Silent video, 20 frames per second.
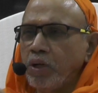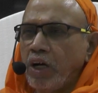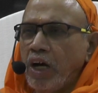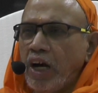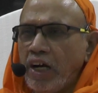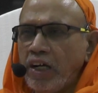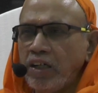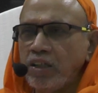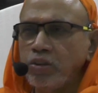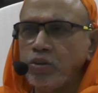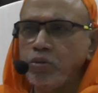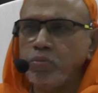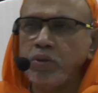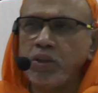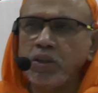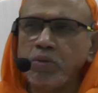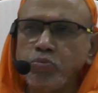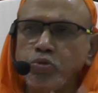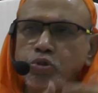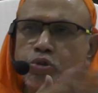rat, you
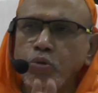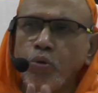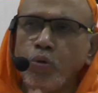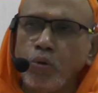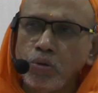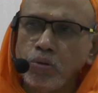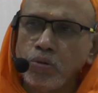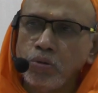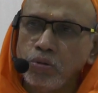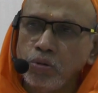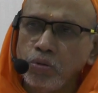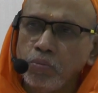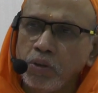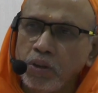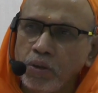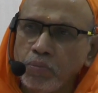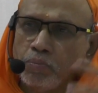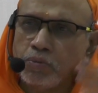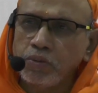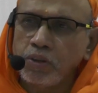become stone, you
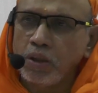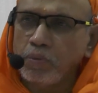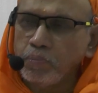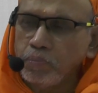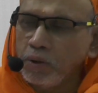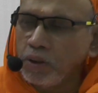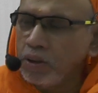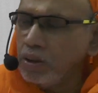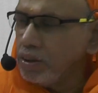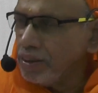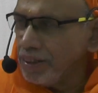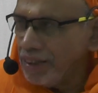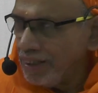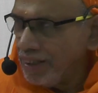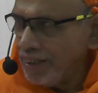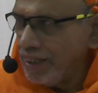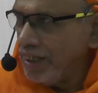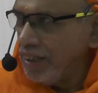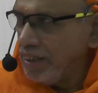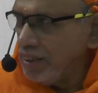become
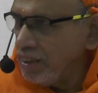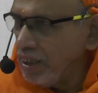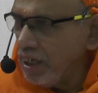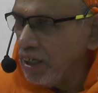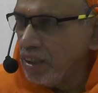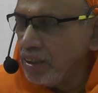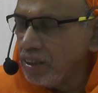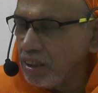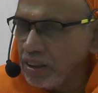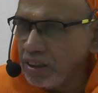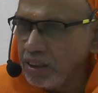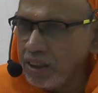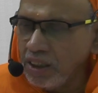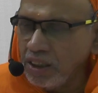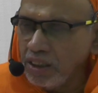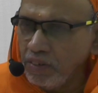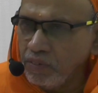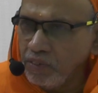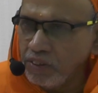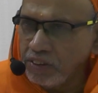serpent. That is not that
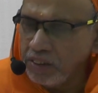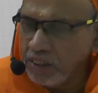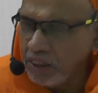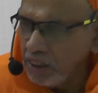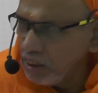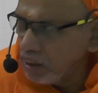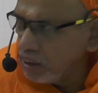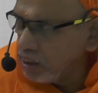kind of a silly